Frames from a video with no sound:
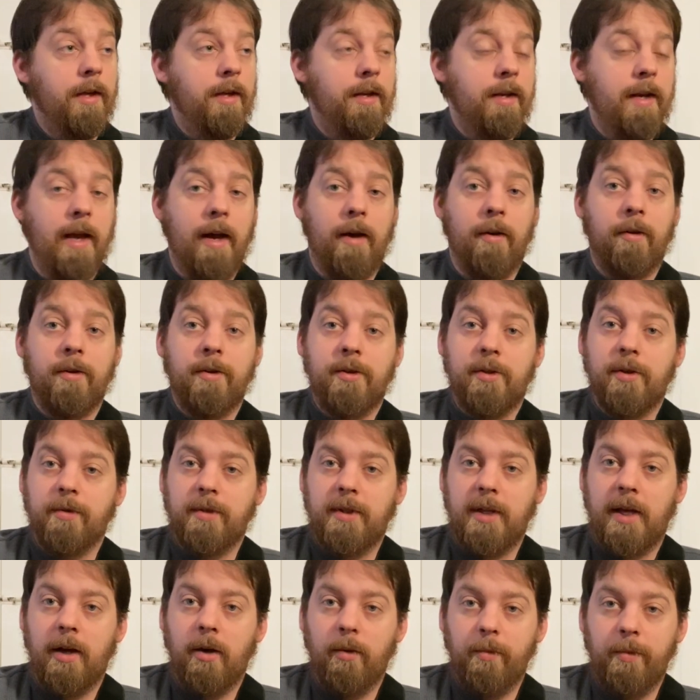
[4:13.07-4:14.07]
Now, so
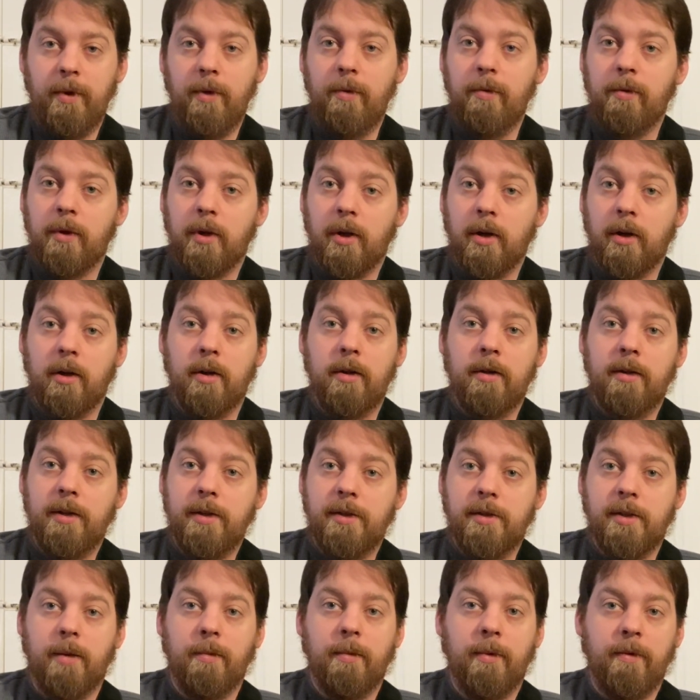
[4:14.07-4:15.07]
to help you learn
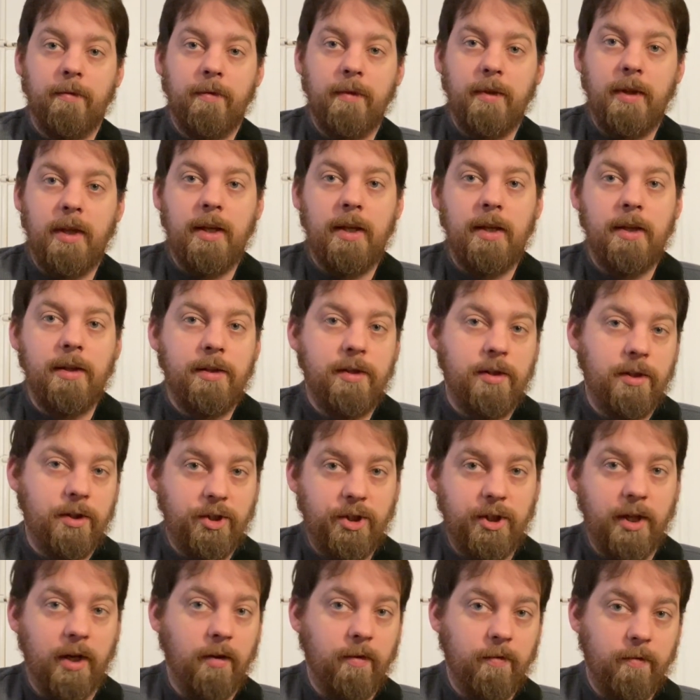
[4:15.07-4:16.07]
some of these
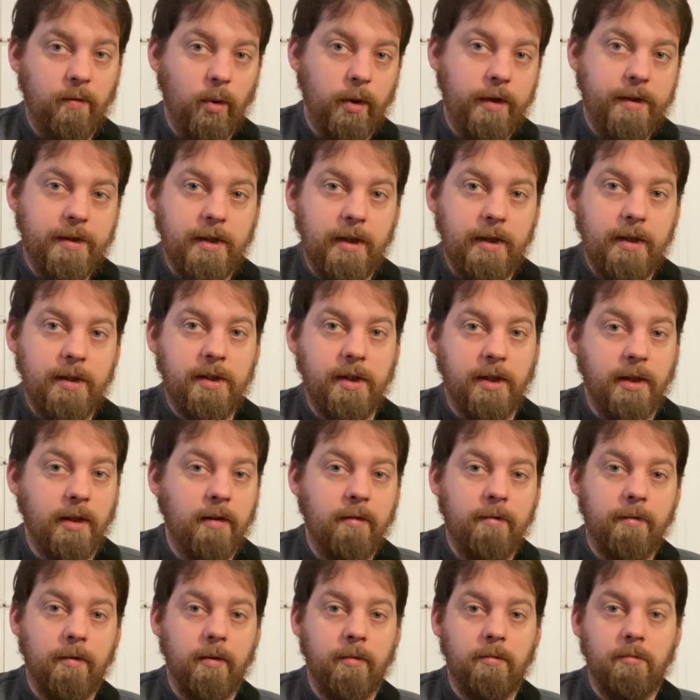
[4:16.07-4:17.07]
shell voicings in
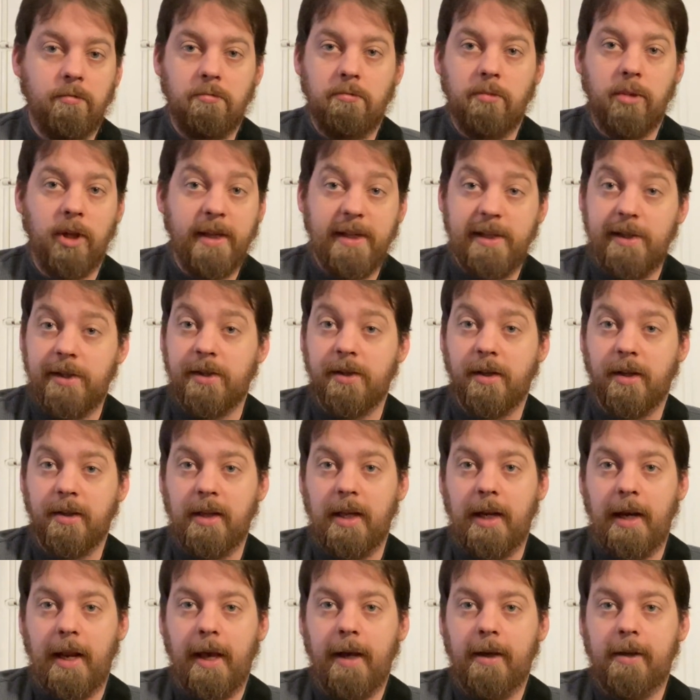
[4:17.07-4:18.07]
different places on
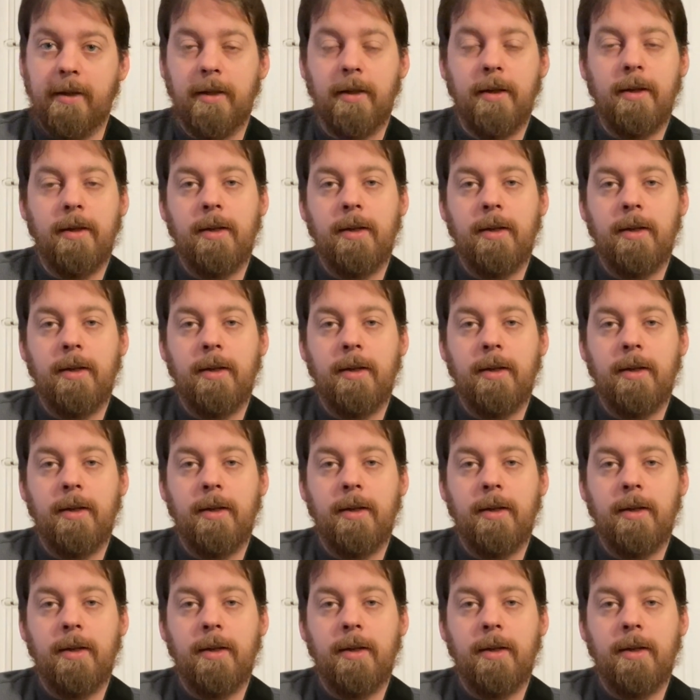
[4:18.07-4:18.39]
the neck,